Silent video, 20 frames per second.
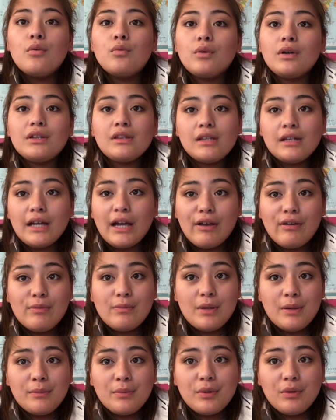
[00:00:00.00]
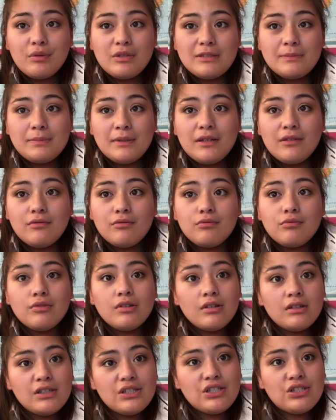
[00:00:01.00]
One thing I remember was being
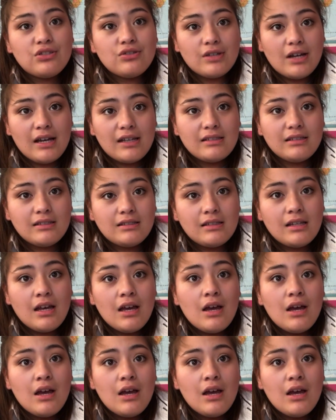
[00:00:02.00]
really stressed.